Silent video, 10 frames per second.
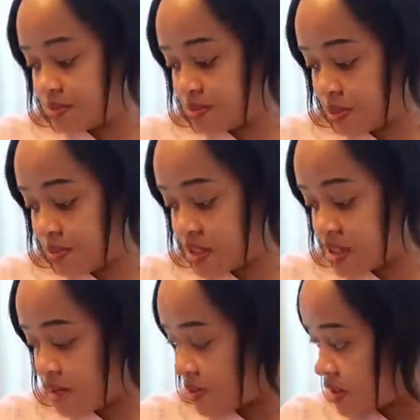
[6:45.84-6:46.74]
paper
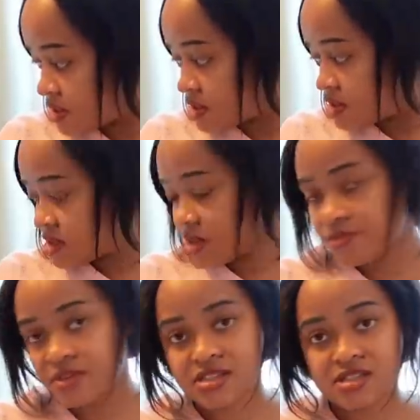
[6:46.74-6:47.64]
towels,
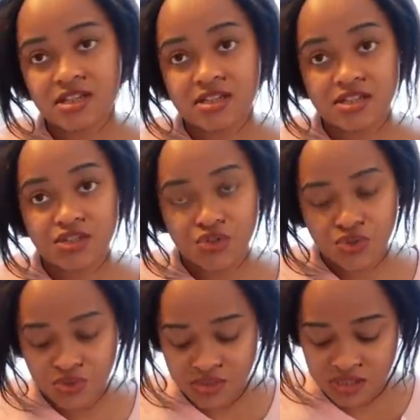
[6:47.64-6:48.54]
serviettes and
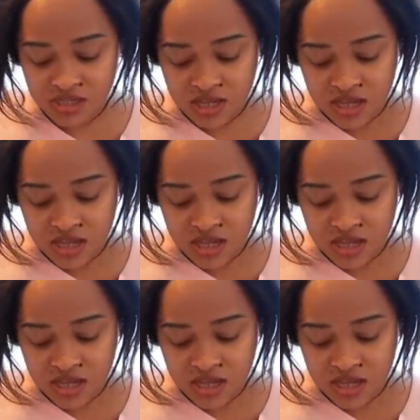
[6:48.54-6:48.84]
tissues.